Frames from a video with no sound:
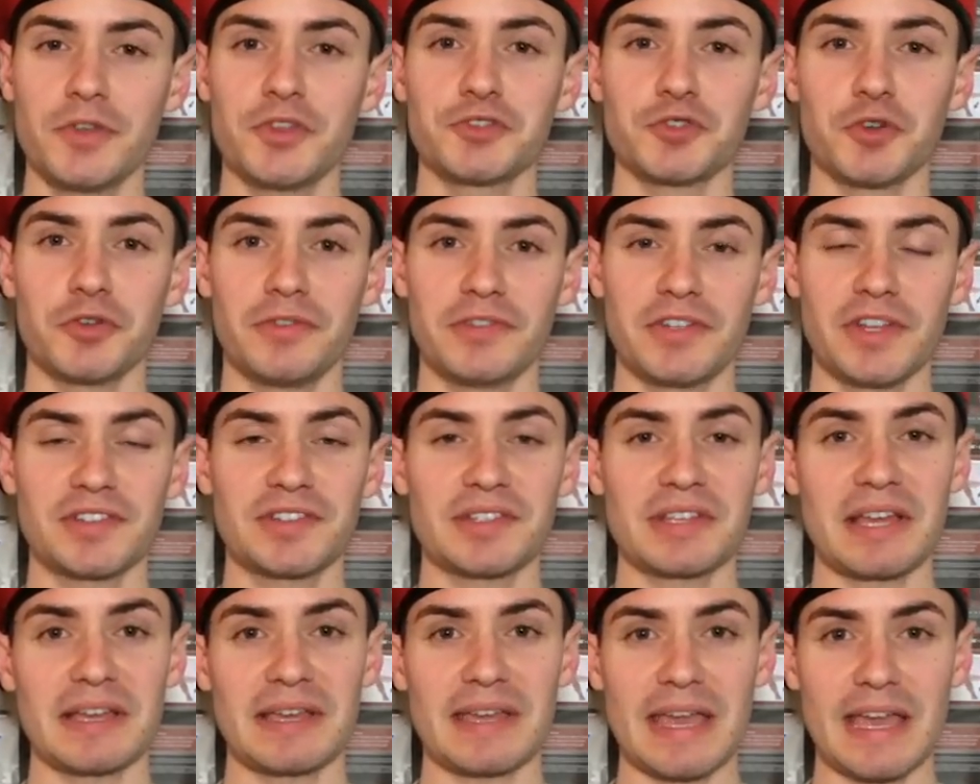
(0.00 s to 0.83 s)
So if it
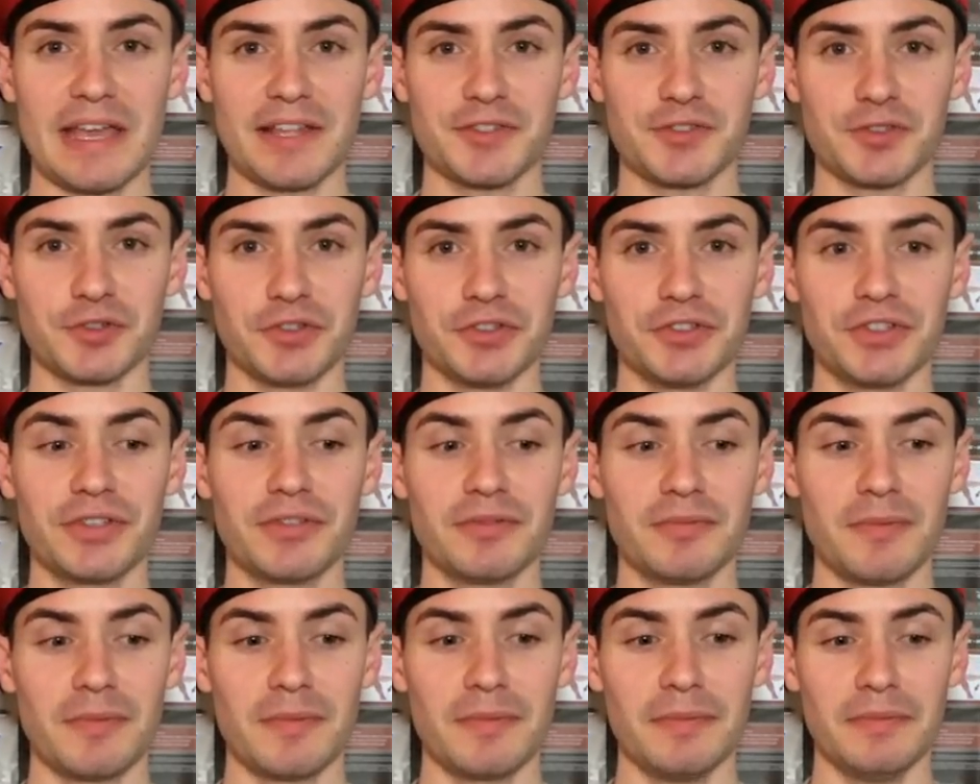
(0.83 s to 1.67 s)
doesn't get canceled,
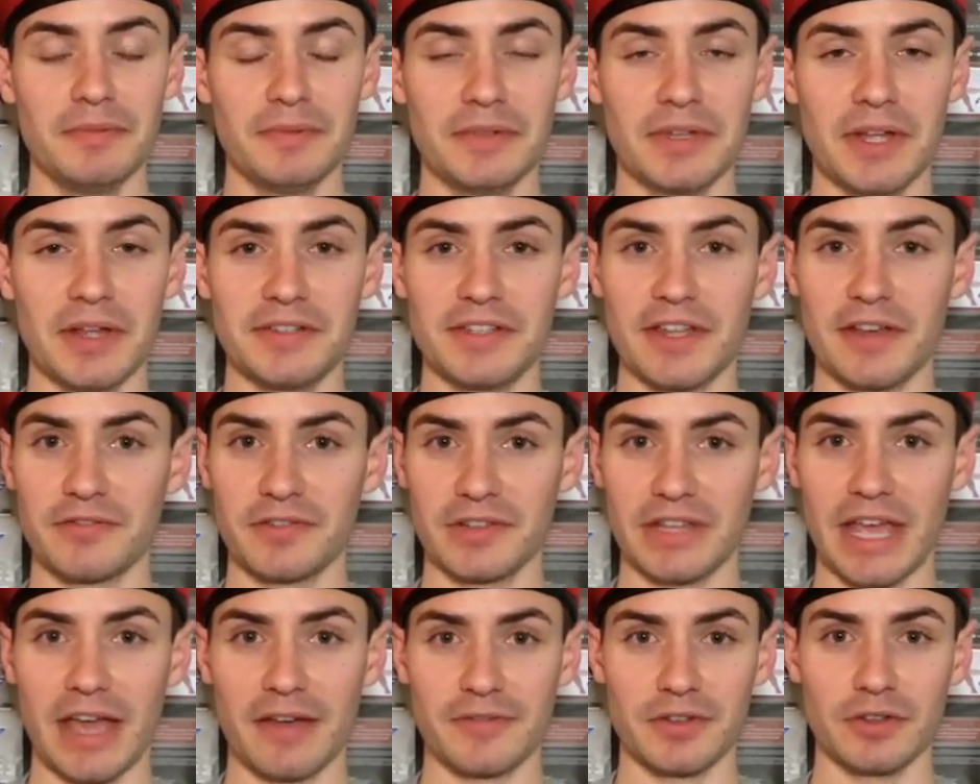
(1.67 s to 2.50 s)
I
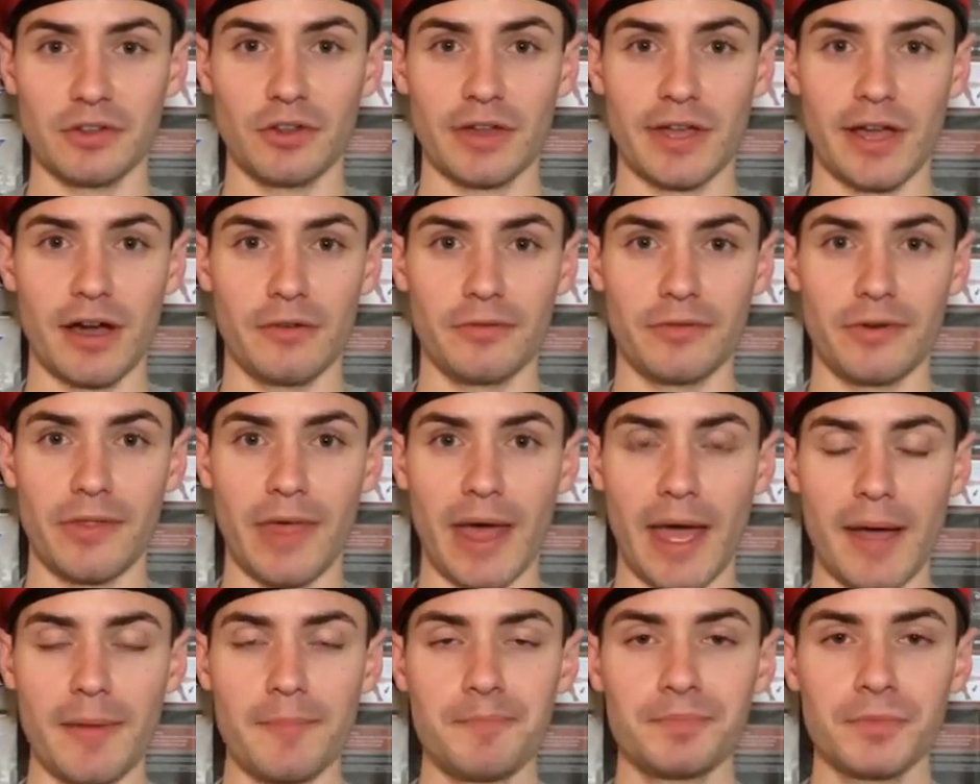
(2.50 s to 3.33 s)
definitely have to look out for
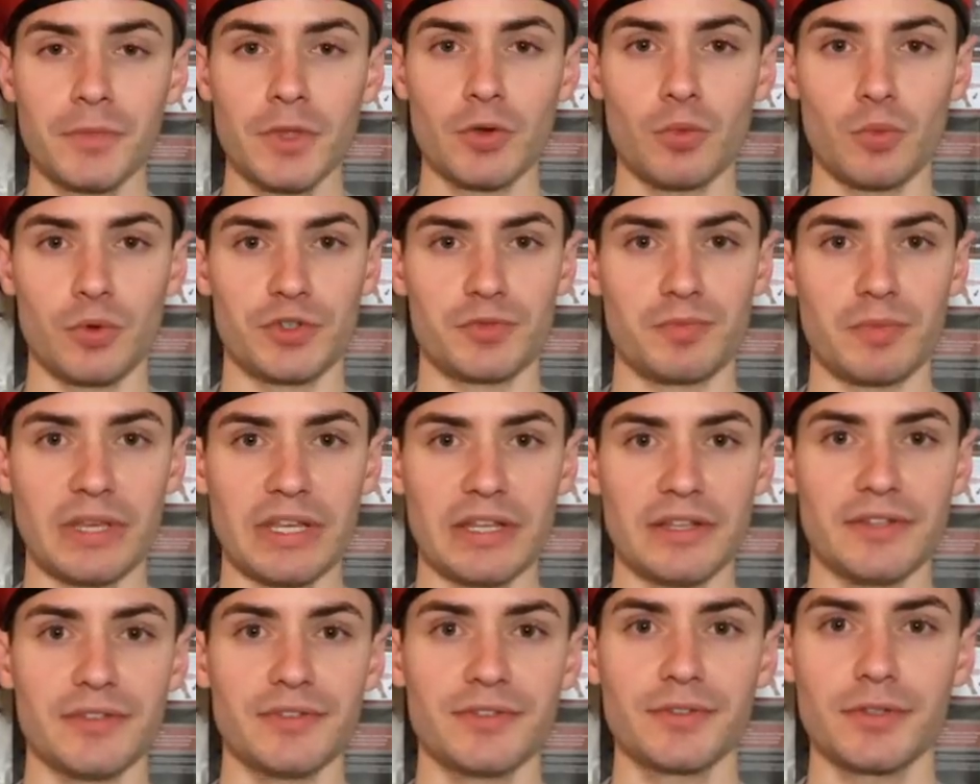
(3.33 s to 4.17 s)
that, which
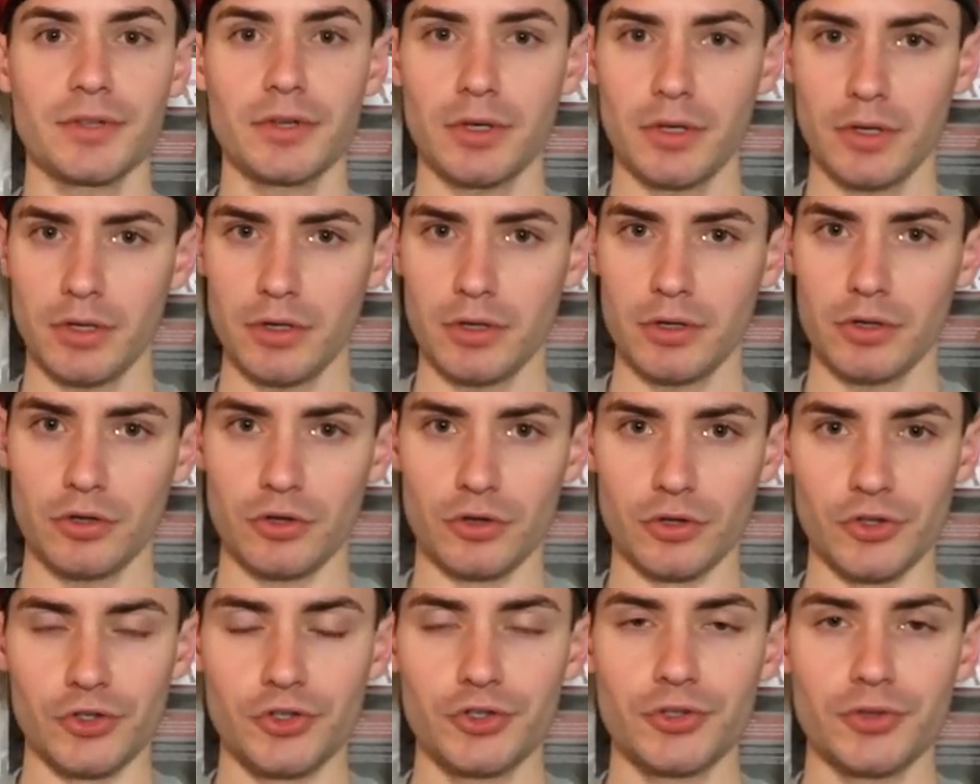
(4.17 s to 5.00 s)
means
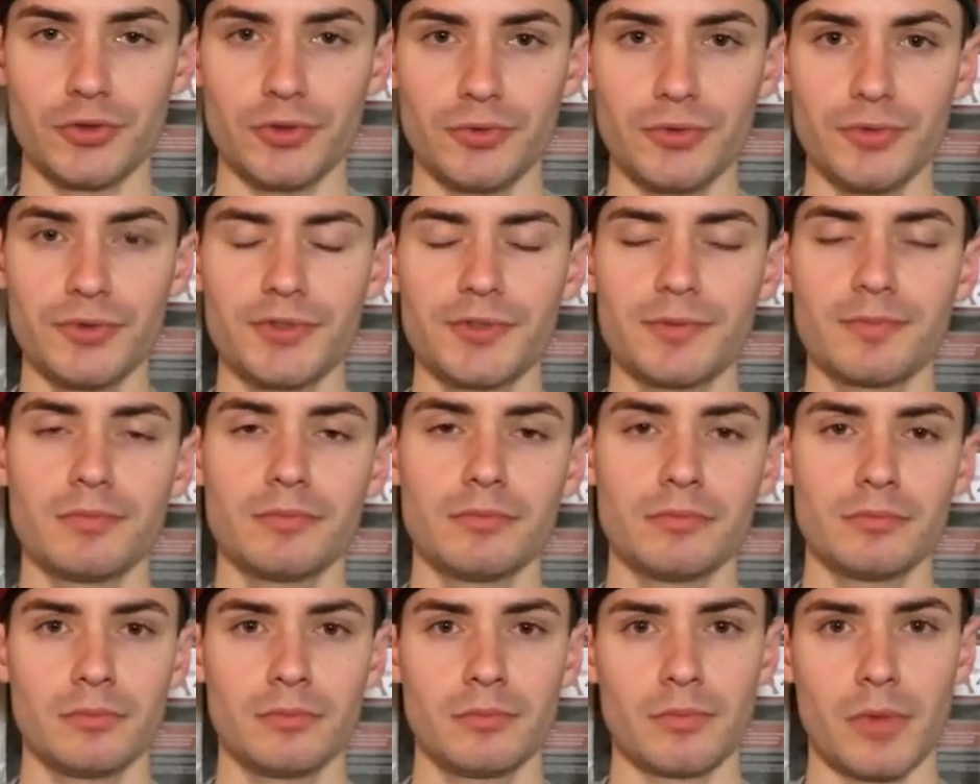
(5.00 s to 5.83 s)
good shoes,
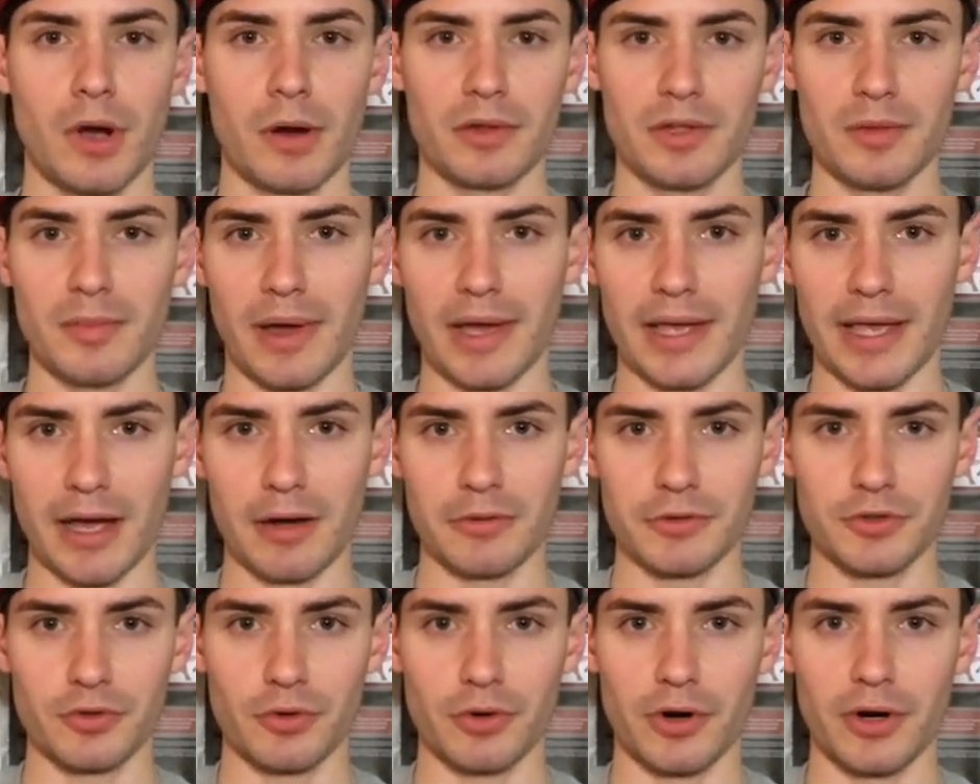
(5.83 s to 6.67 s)
probably my
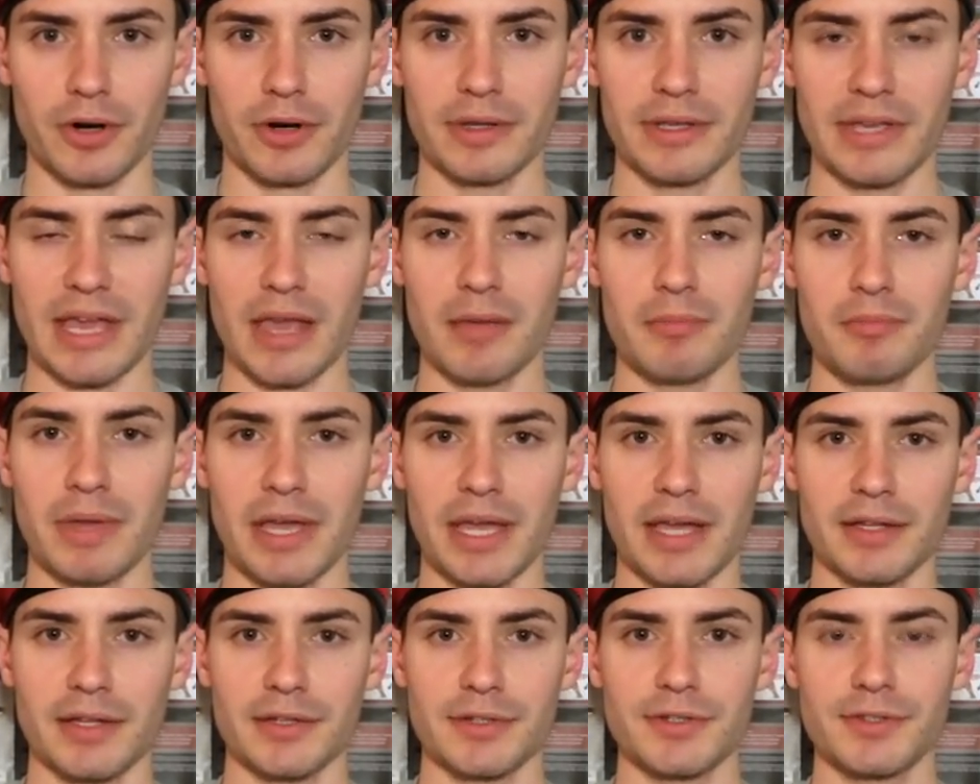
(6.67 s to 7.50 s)
outdoor game
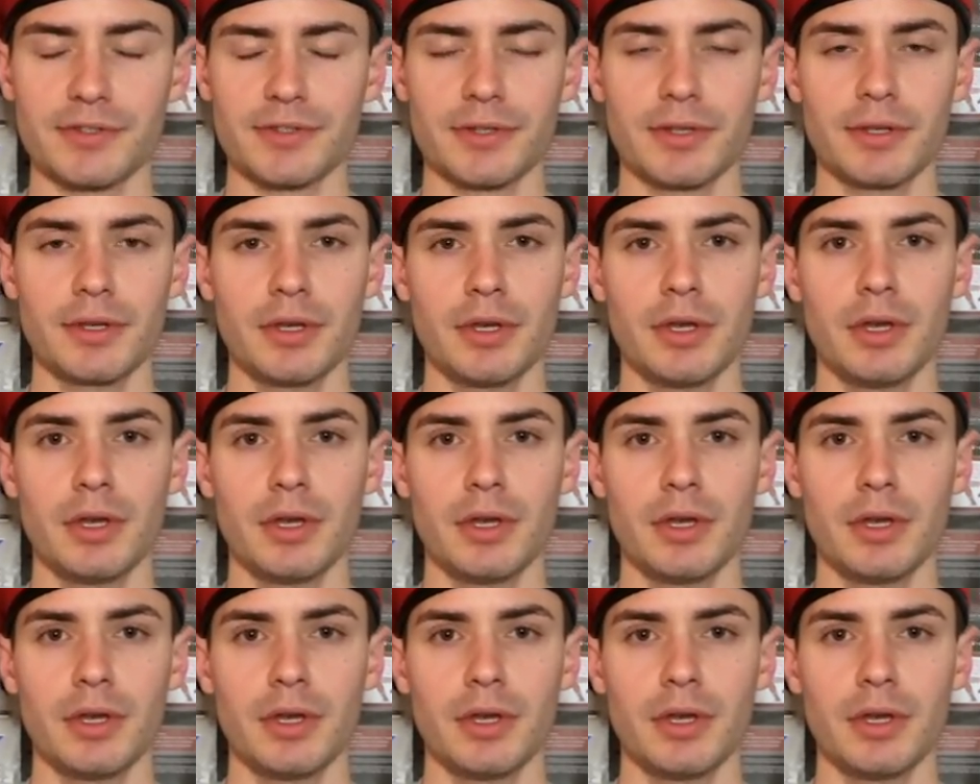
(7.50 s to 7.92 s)
pants.